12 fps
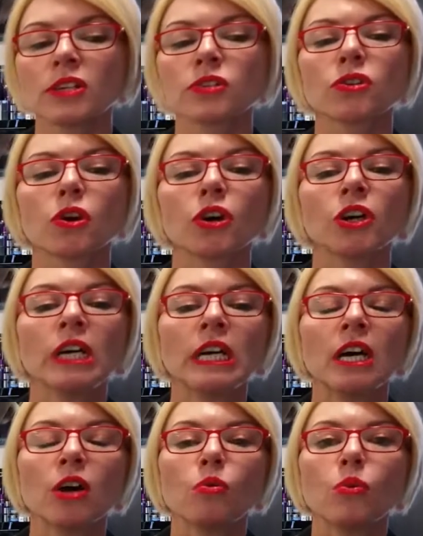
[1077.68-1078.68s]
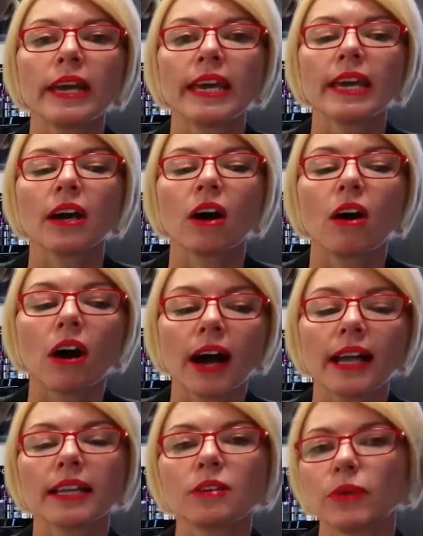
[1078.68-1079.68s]
So we
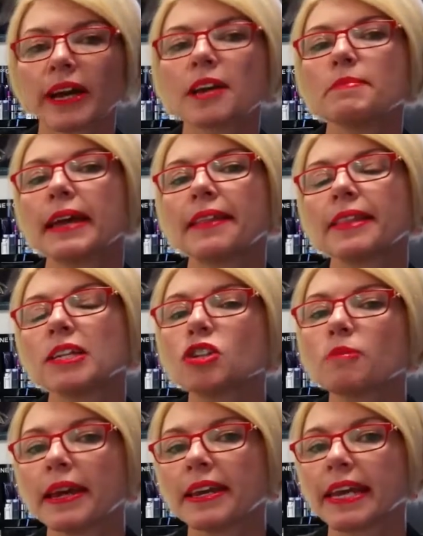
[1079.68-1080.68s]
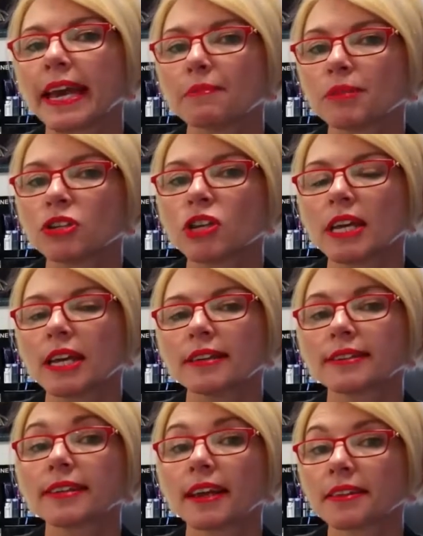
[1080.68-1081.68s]
highly recommend the Germain de Cappuccini
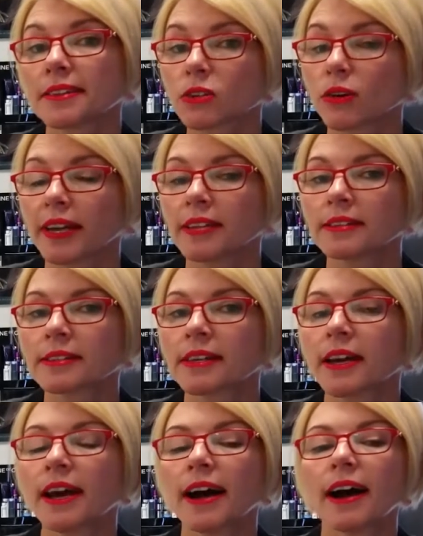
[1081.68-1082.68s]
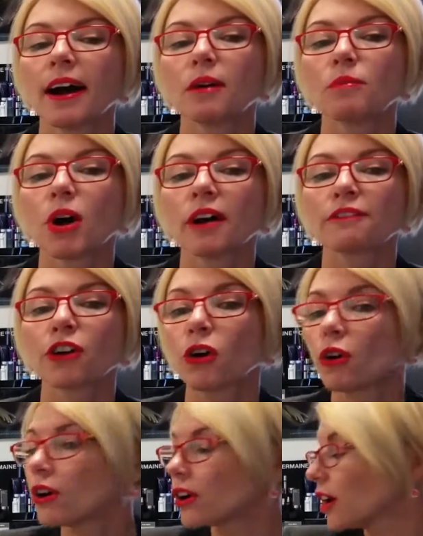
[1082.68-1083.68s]
sunscreens. I've
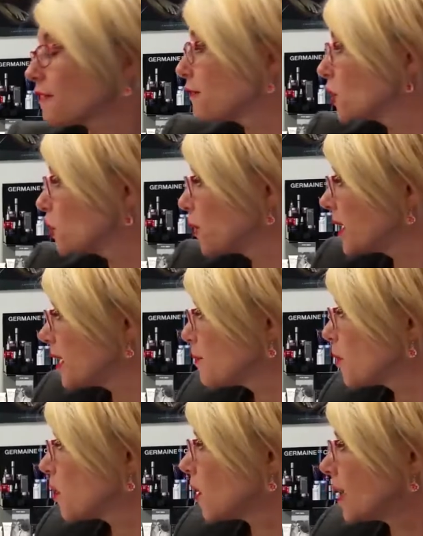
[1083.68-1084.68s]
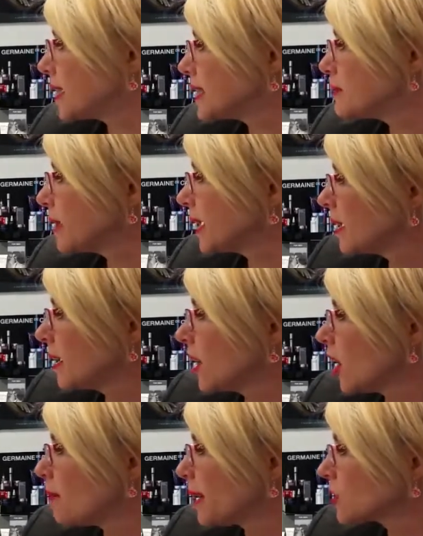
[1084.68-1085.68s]
got few here behind me.
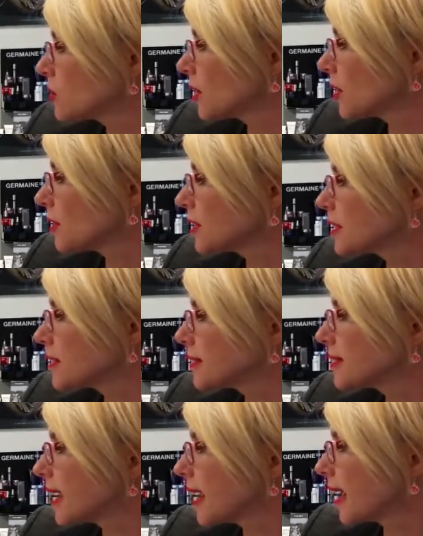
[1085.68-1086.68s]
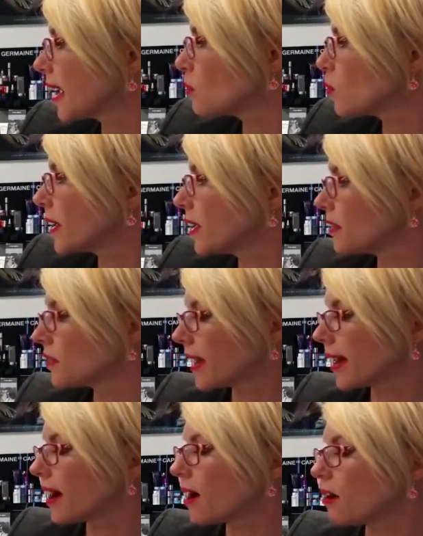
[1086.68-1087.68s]
I'm actually going to start out with
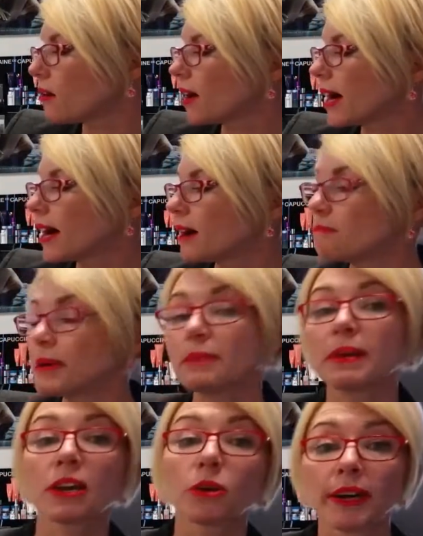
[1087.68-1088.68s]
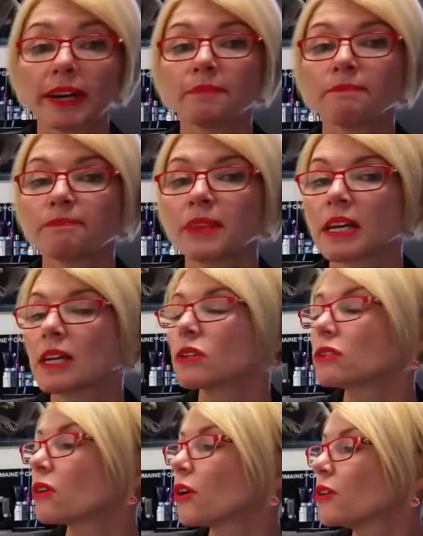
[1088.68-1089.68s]
our BB cream.
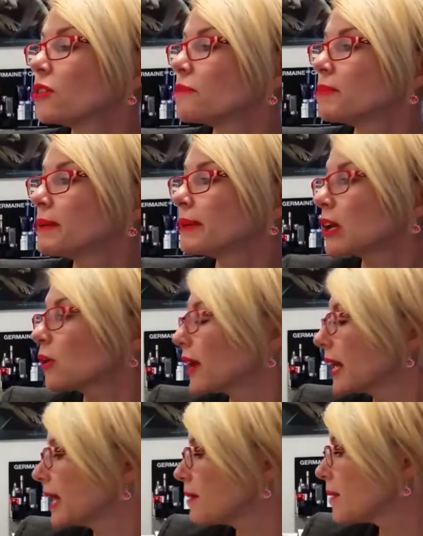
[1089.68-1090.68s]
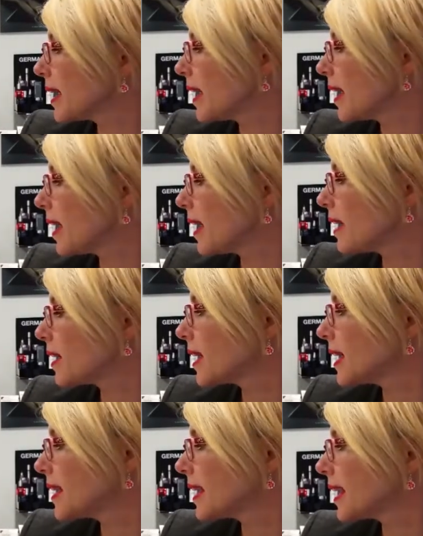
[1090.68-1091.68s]
So the BB cream,
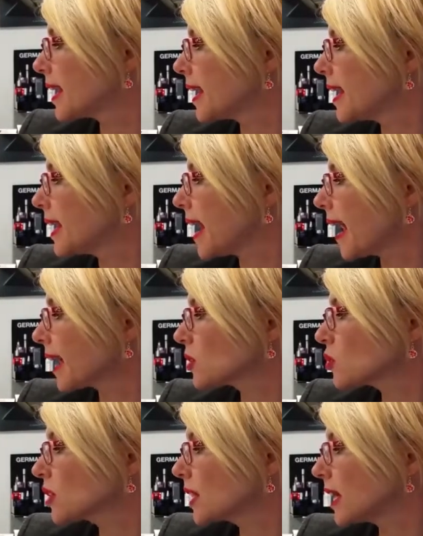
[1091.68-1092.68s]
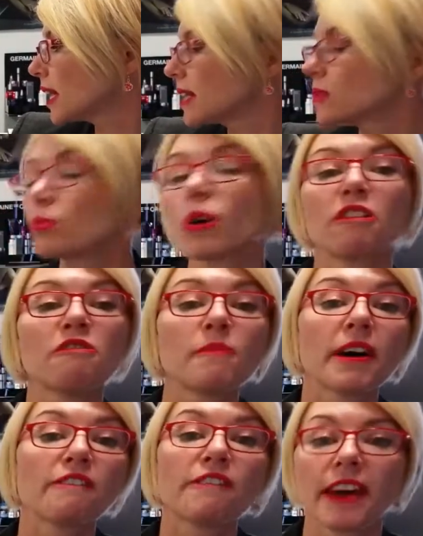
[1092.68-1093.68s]
it actually is one of
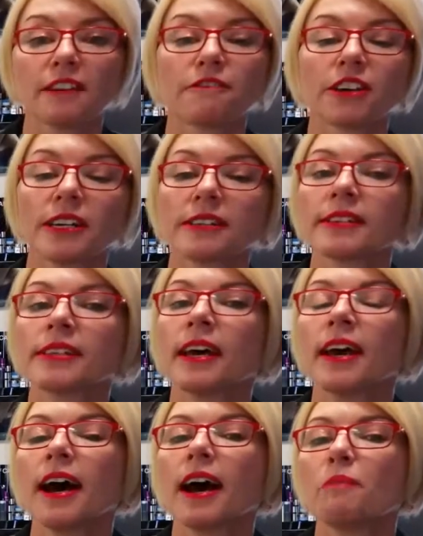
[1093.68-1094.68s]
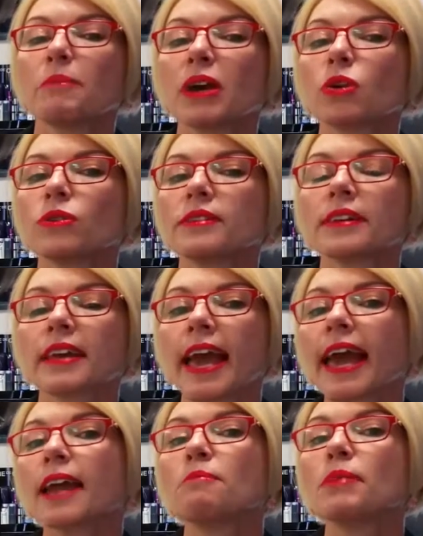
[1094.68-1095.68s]
my favorites because it
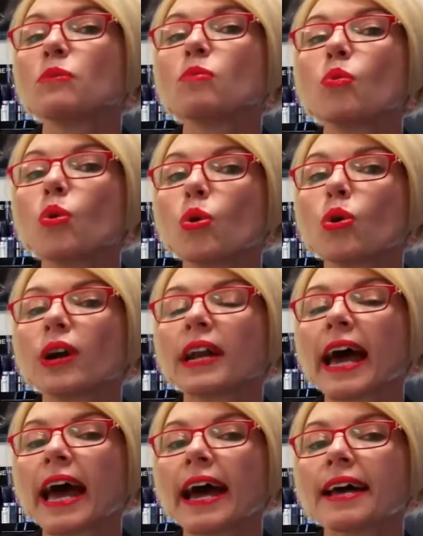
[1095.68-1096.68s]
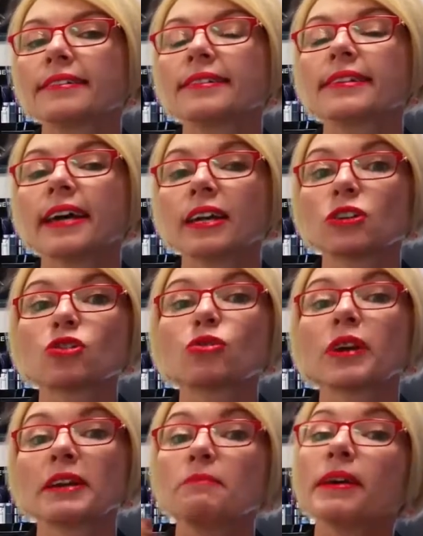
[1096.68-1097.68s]
can be worn as a
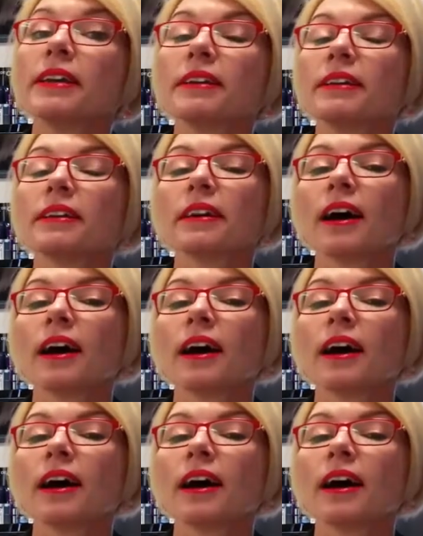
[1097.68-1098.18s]
treatment